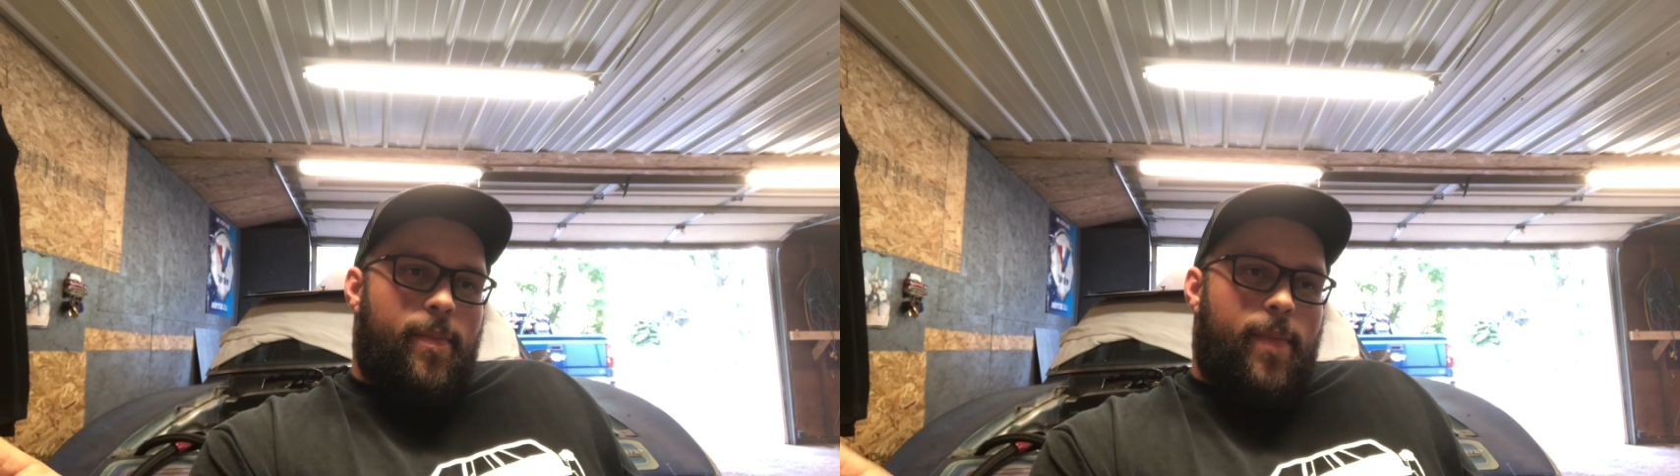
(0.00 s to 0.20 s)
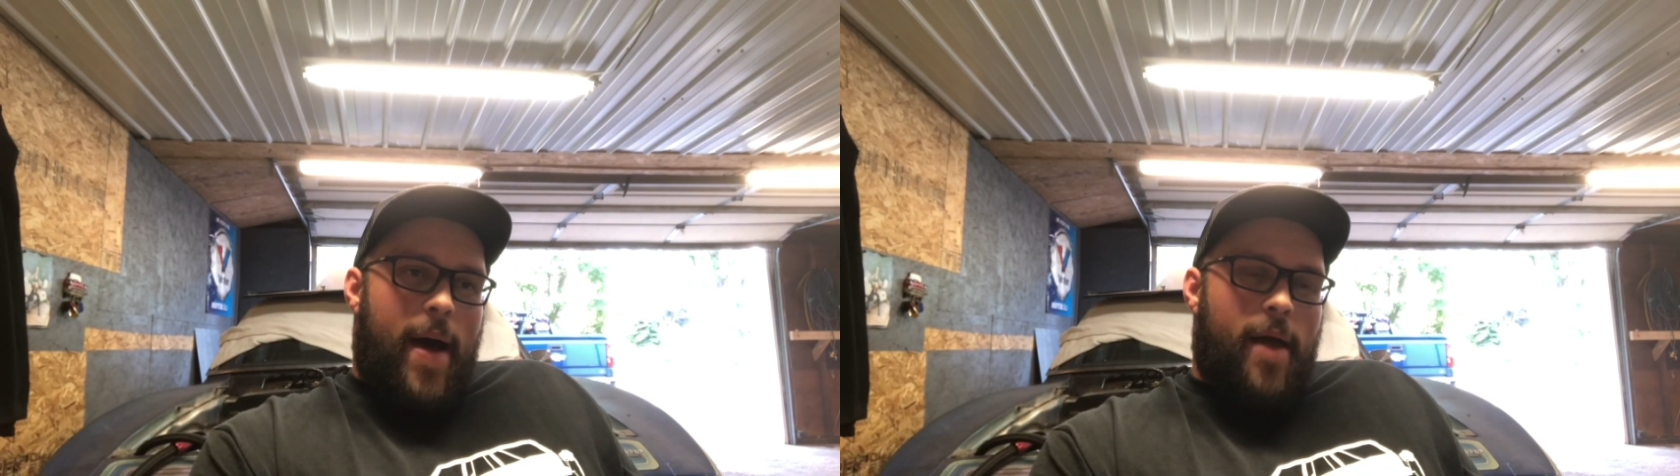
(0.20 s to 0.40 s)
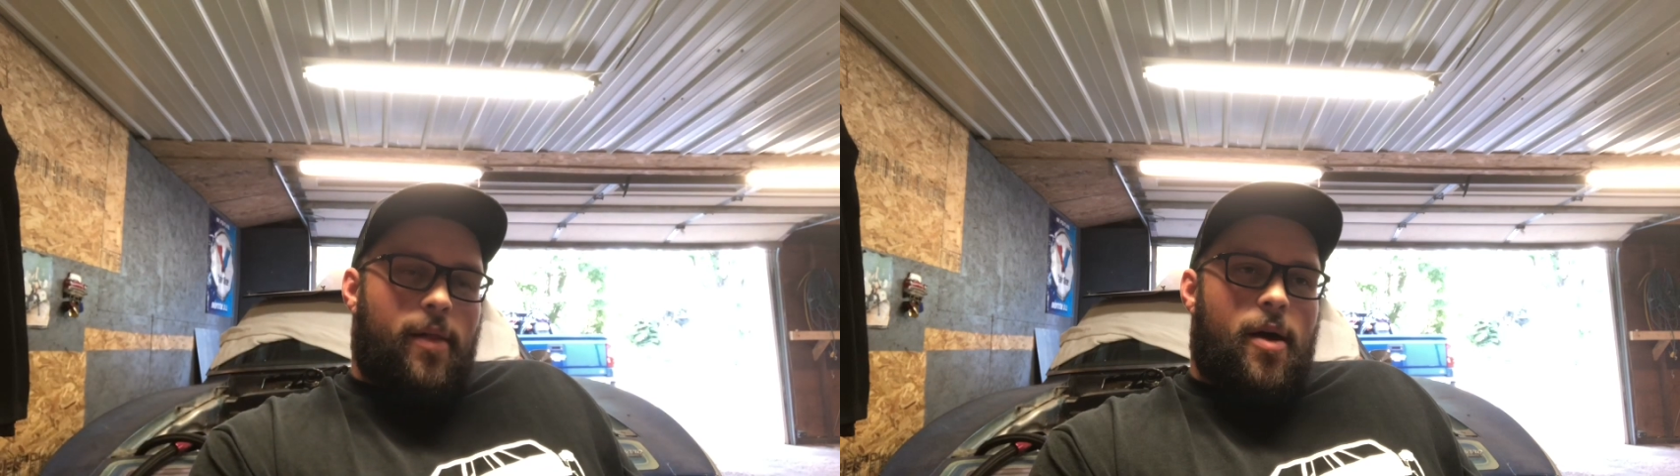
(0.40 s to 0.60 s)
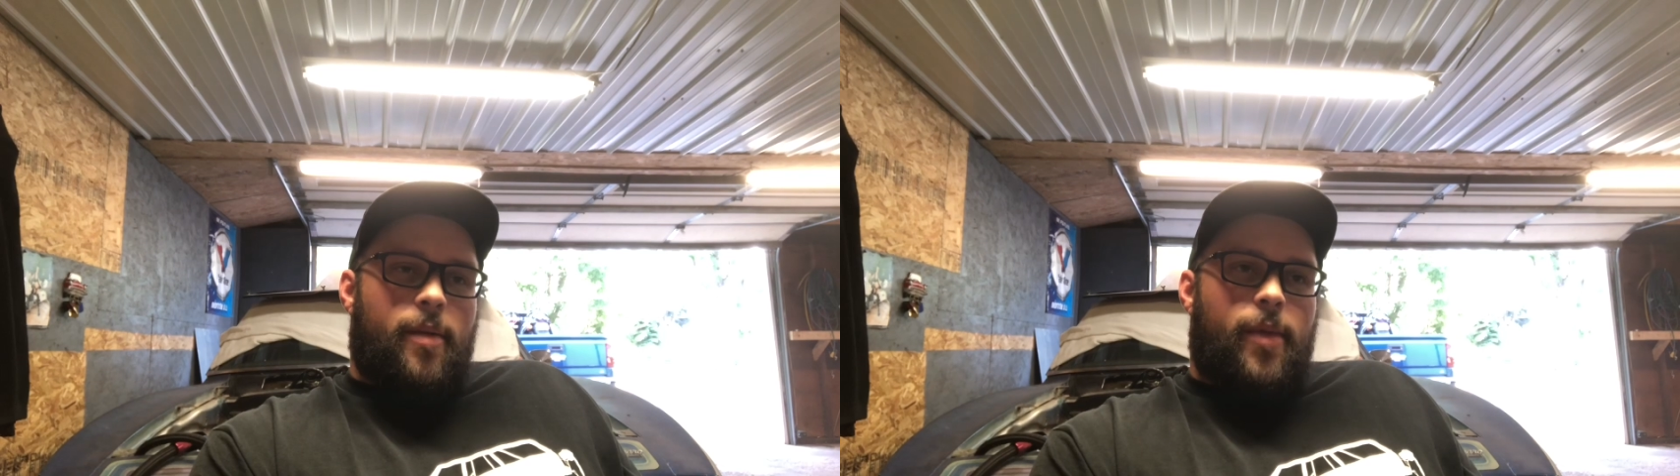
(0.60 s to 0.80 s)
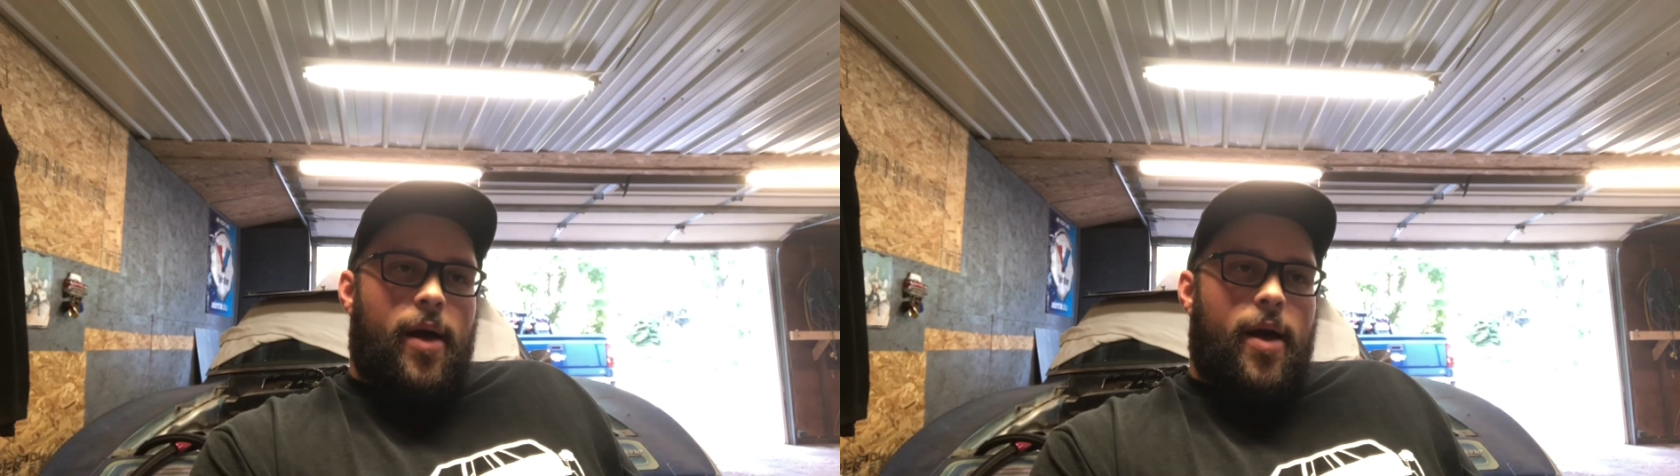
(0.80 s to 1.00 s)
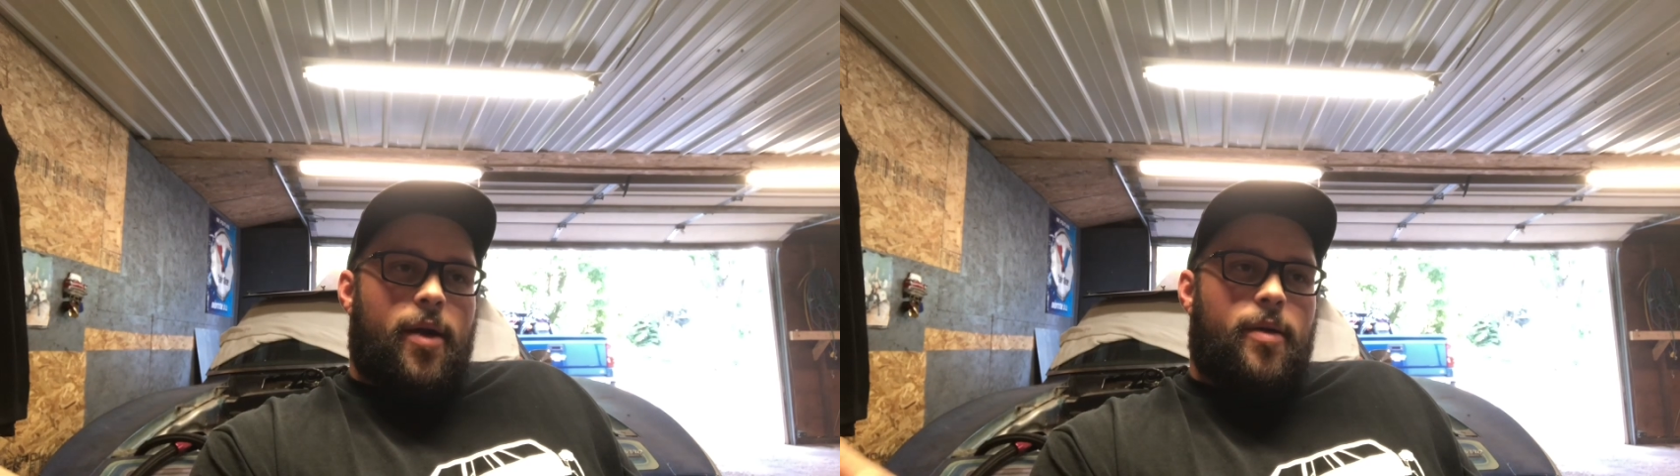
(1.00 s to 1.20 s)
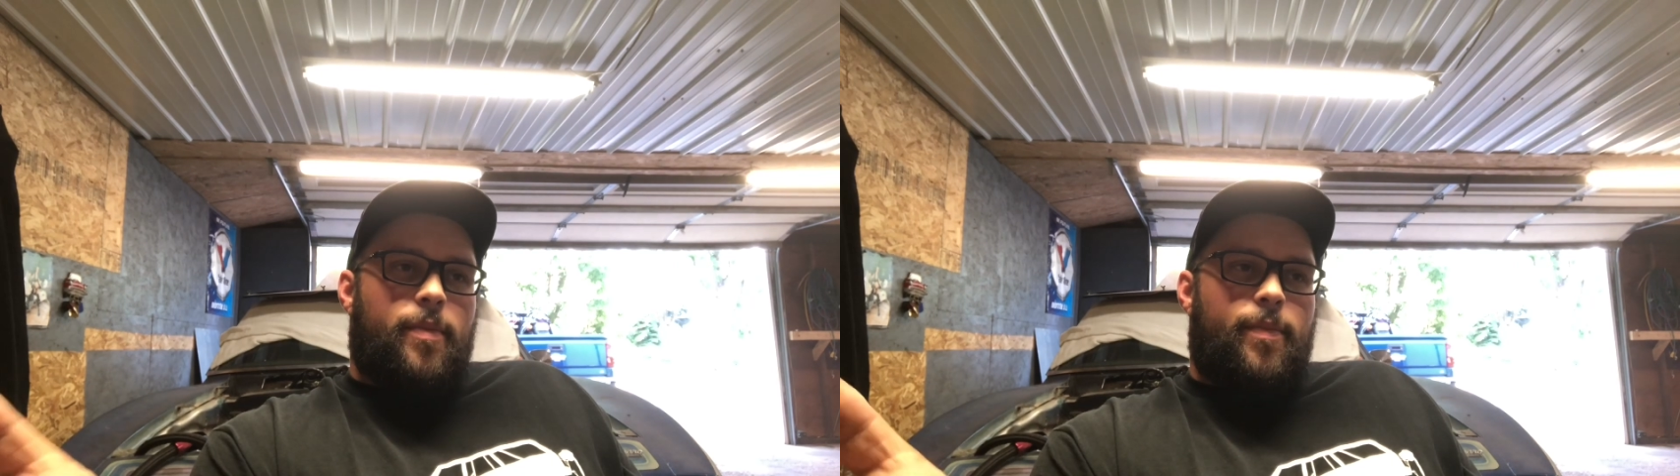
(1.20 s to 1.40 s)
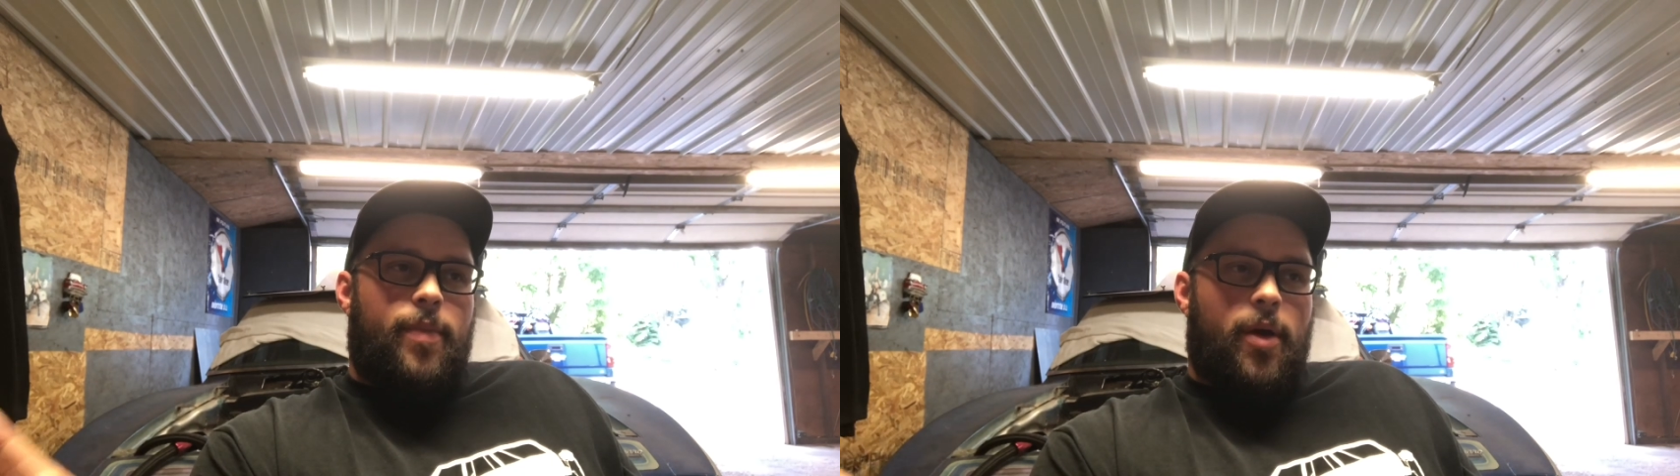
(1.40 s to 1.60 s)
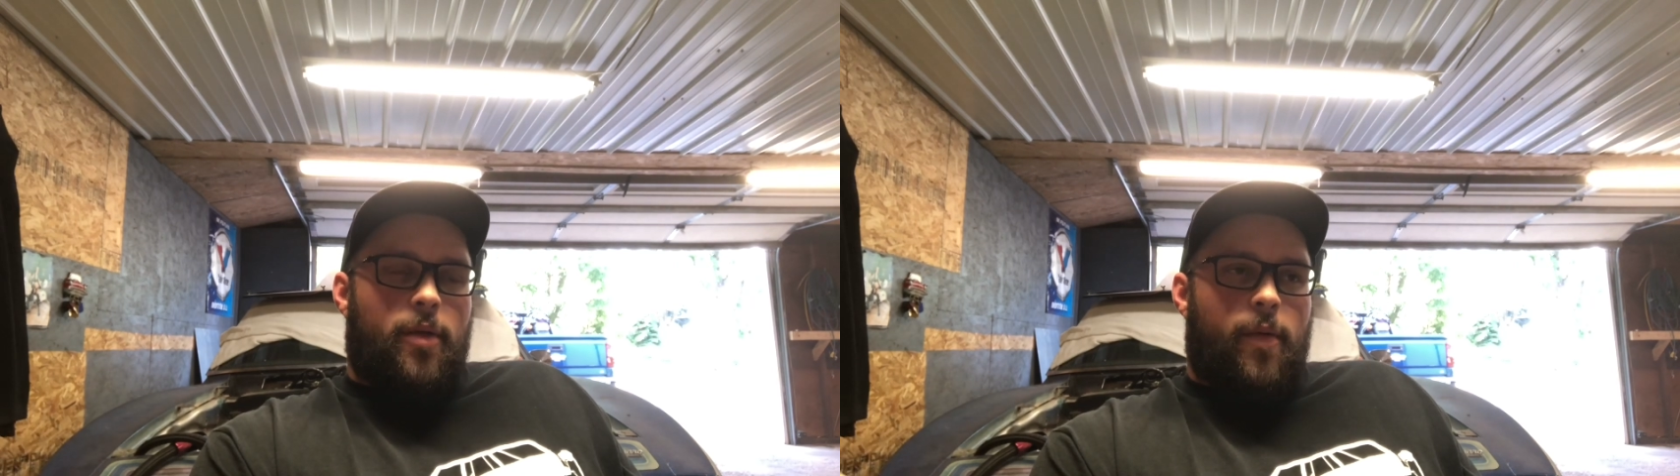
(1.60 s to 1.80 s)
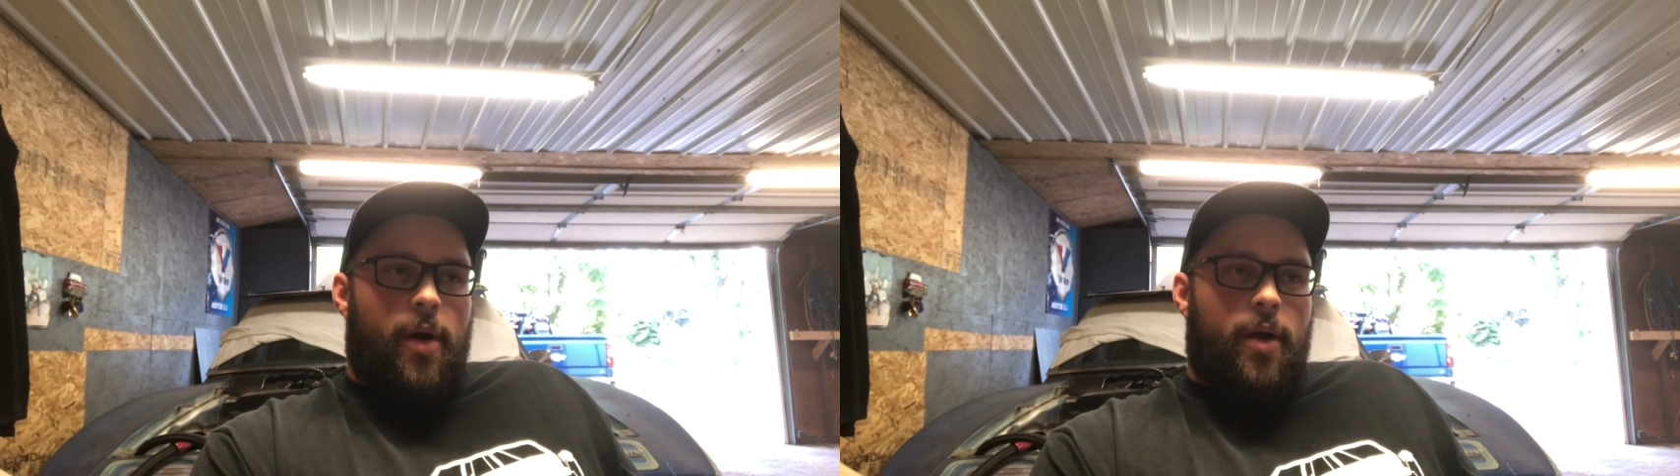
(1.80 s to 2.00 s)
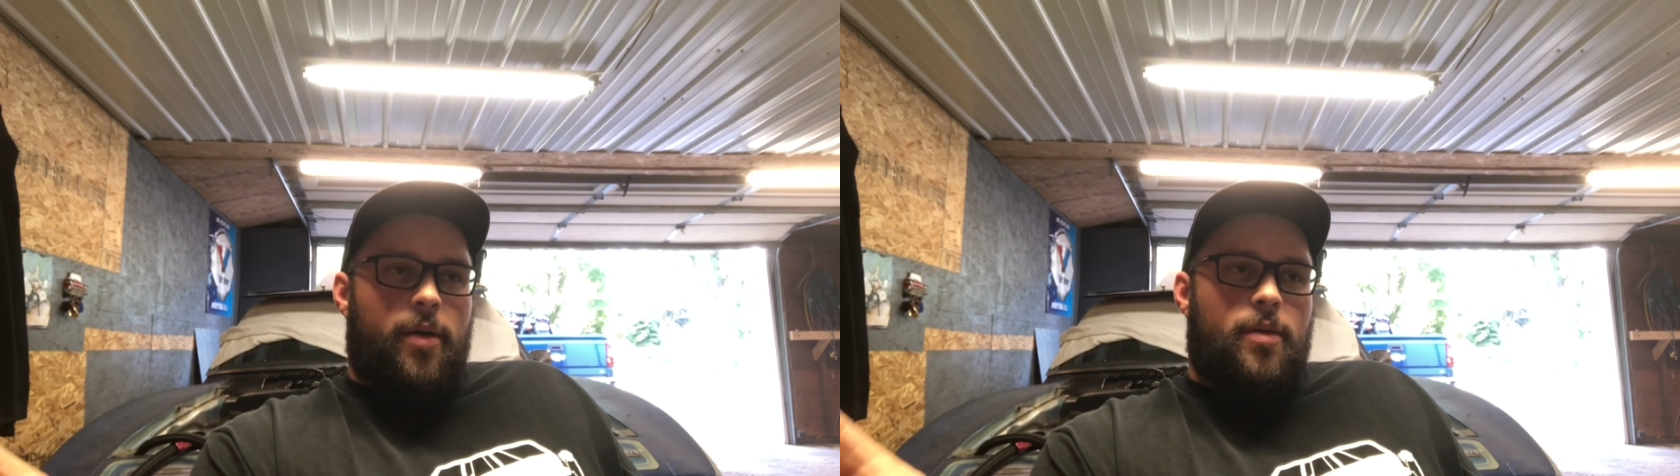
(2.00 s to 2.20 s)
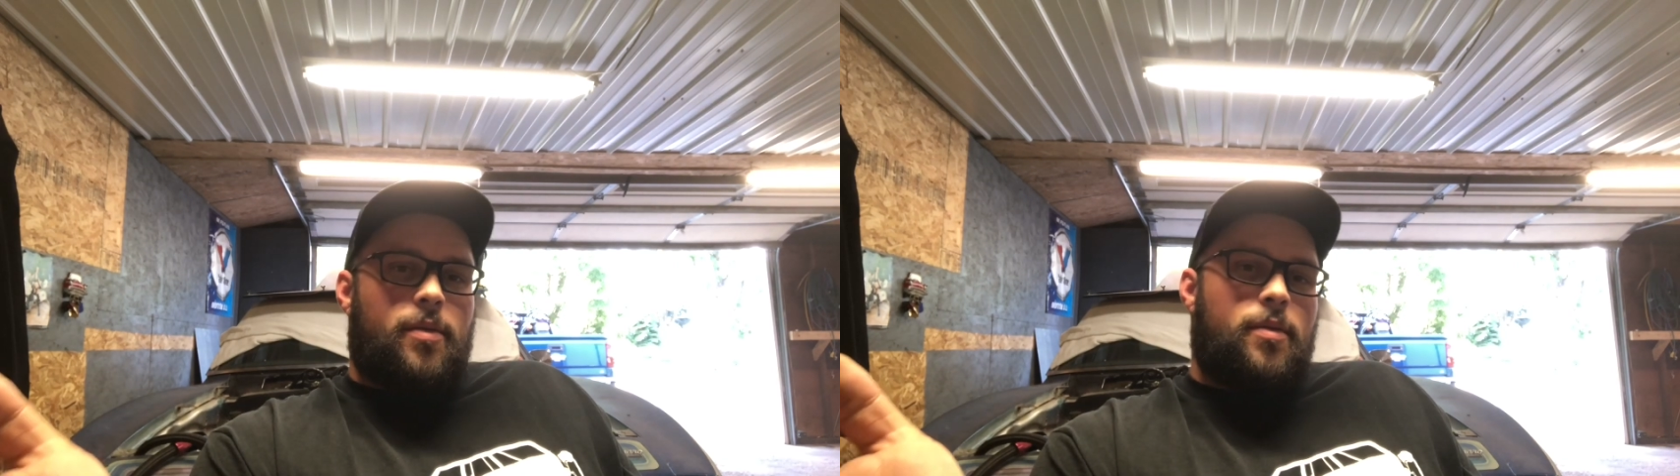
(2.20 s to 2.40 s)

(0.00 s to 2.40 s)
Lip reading: buy a long block, build one.